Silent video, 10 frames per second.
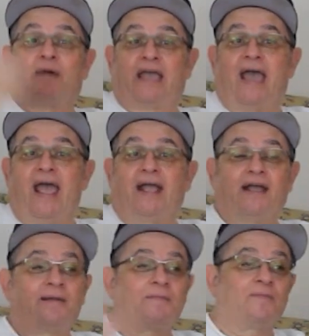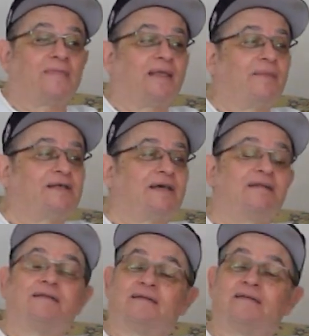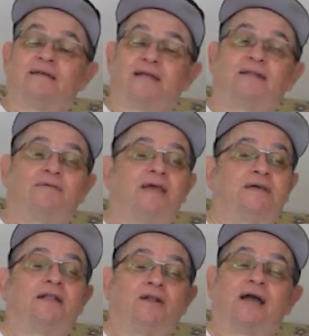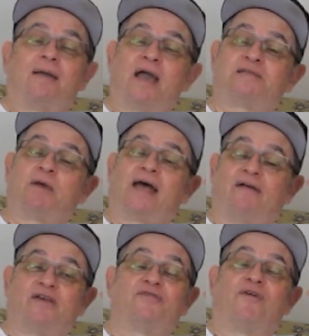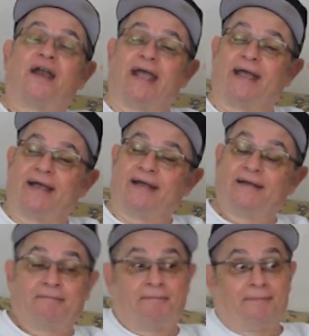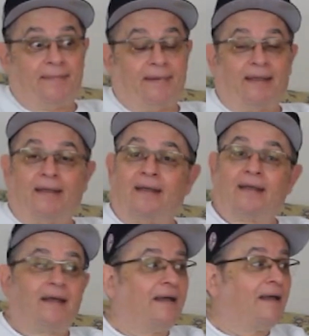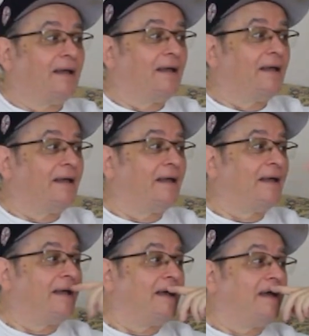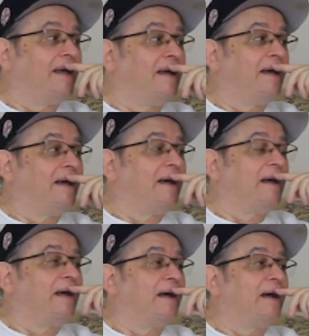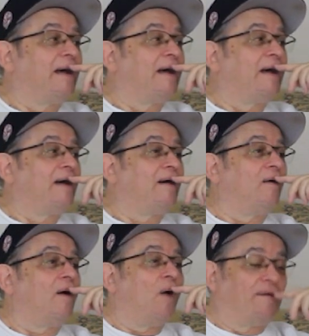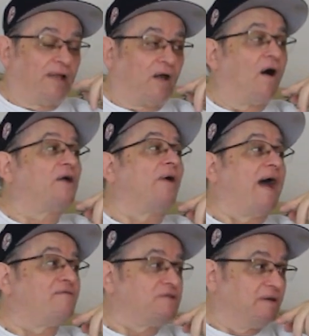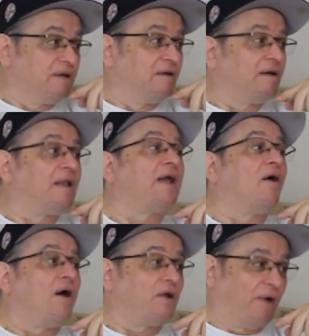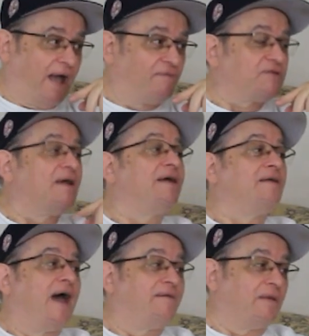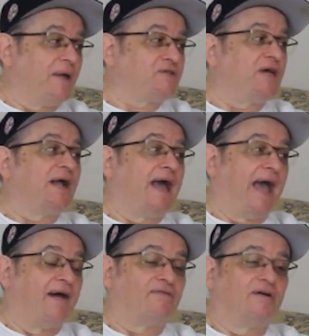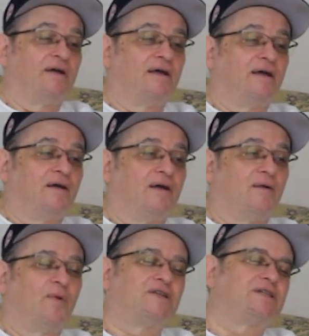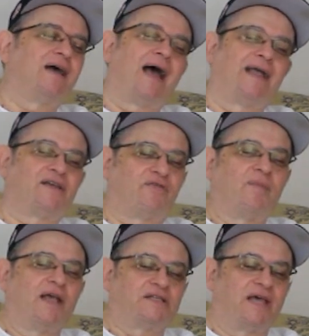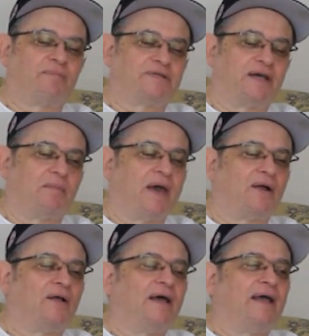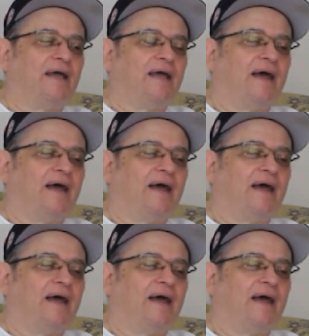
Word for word: I gave him a cake. He said, the little guy makes me laugh. He's funny. Do you have anything left from those few days at the show? I have a lot of autographs. I have the best thing I have, which is, I guess, for me, is sentimental.